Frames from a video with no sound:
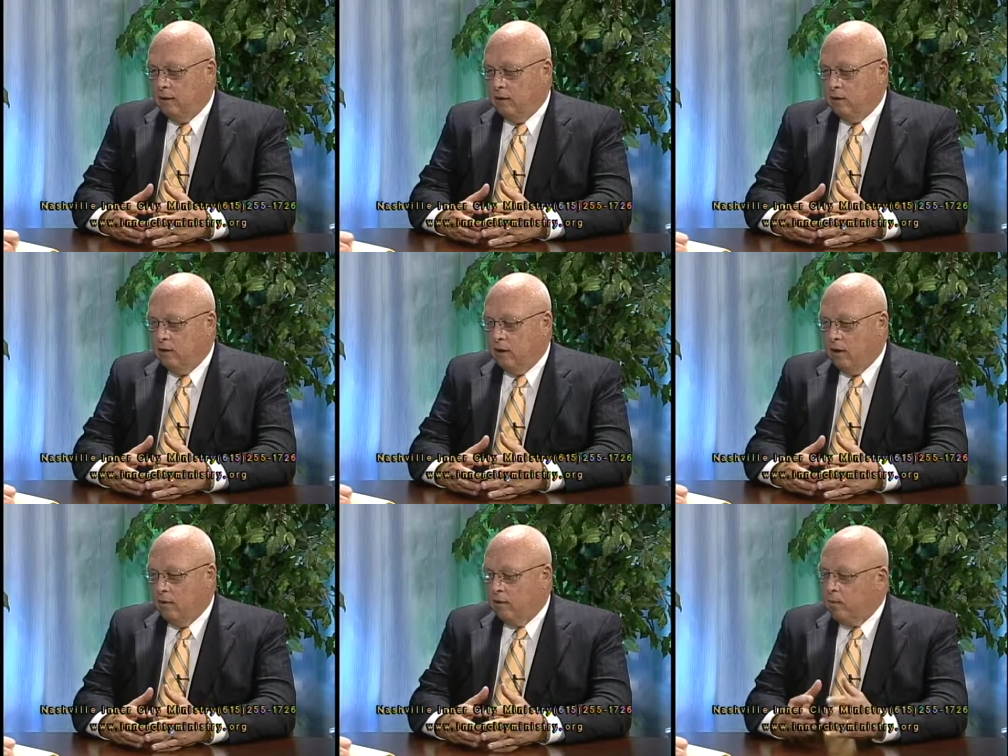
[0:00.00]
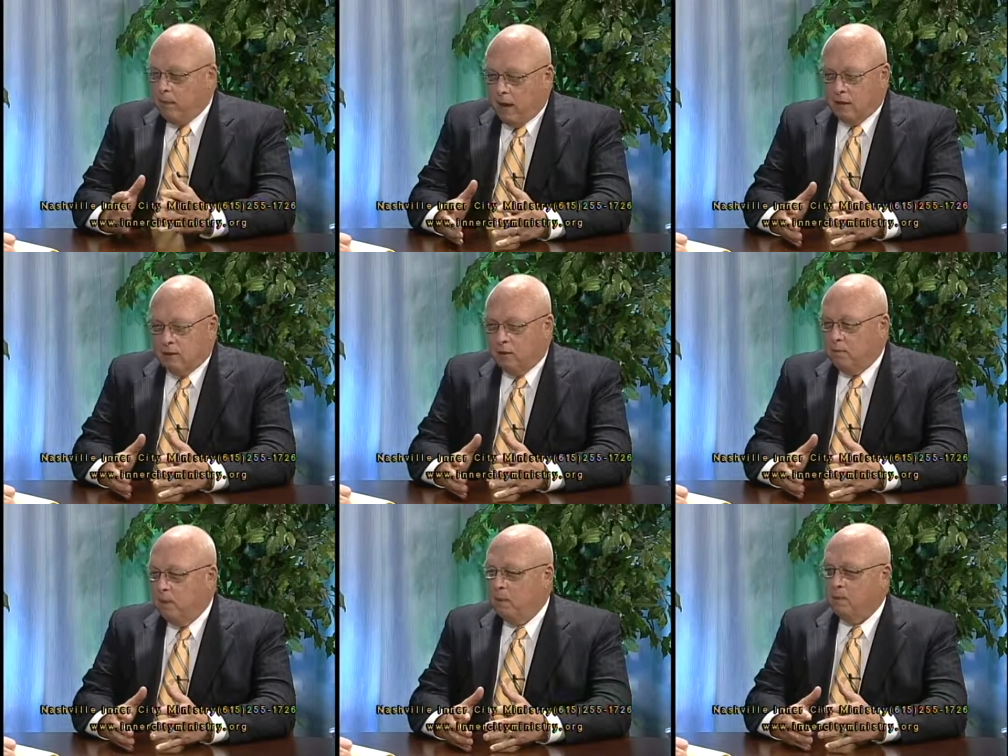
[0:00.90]
are, are
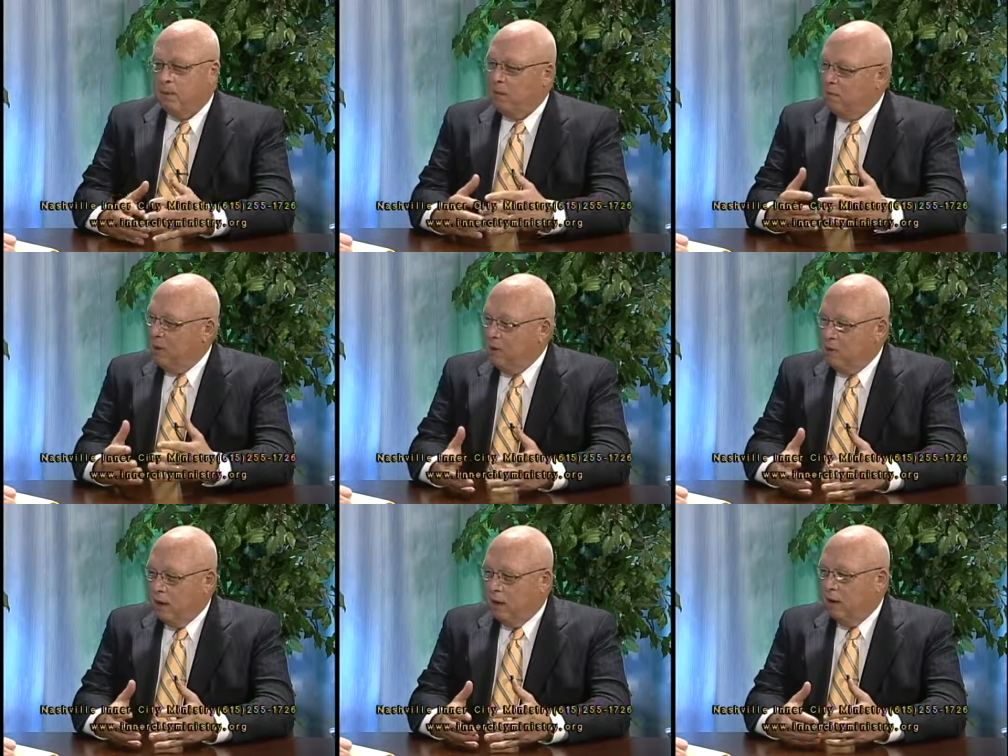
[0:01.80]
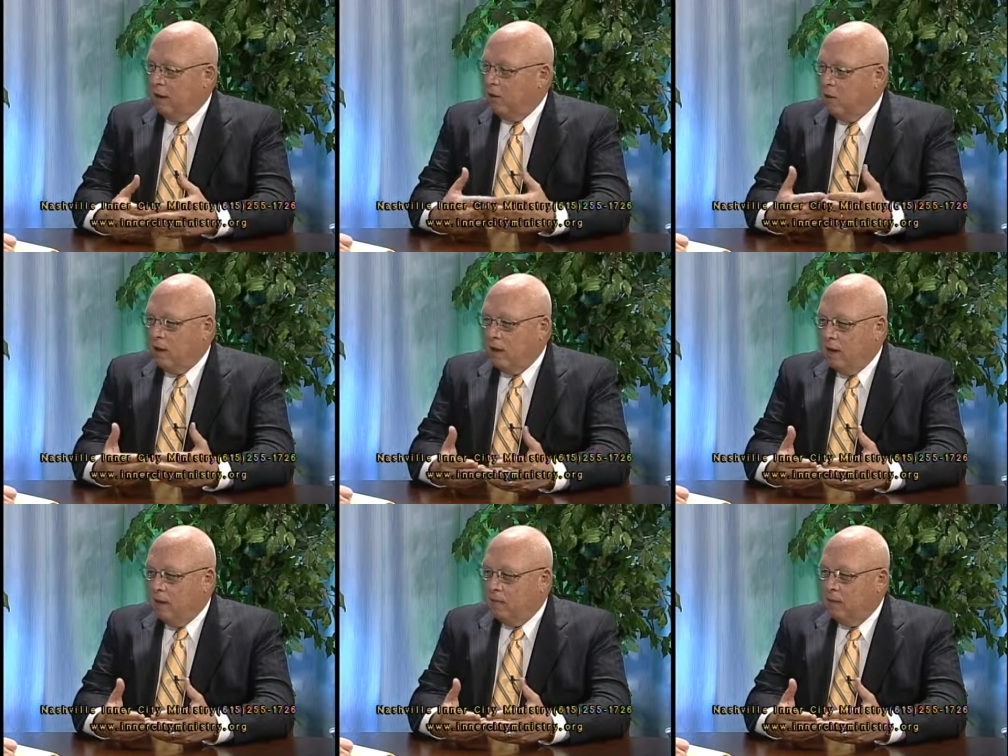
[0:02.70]
compassionate people. They mean well. They want to
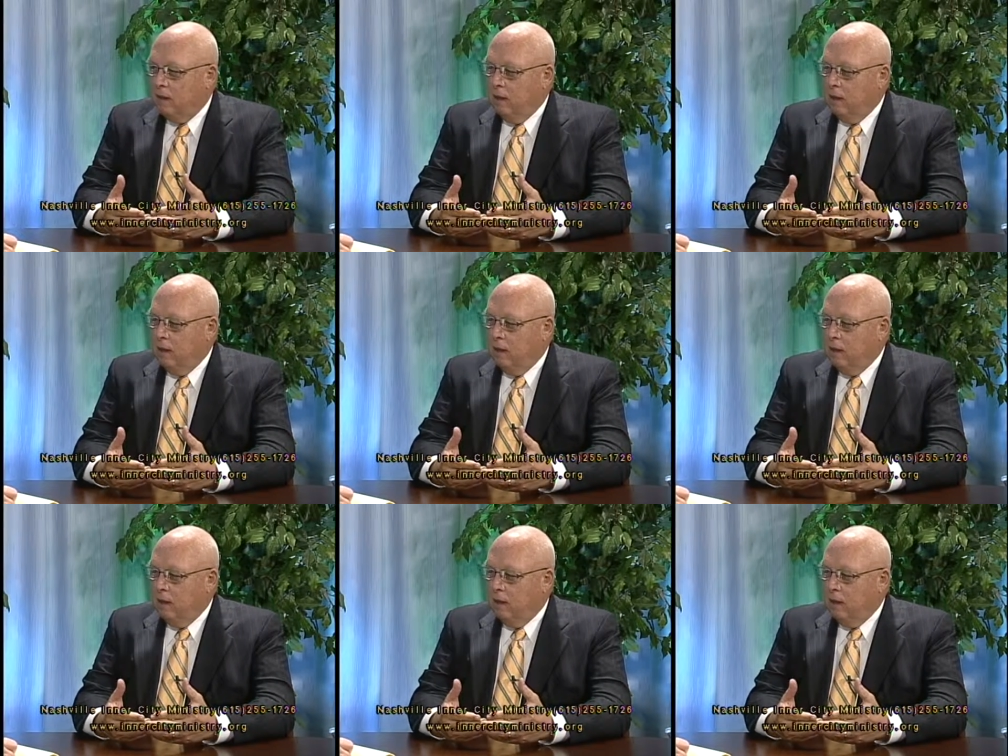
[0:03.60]
help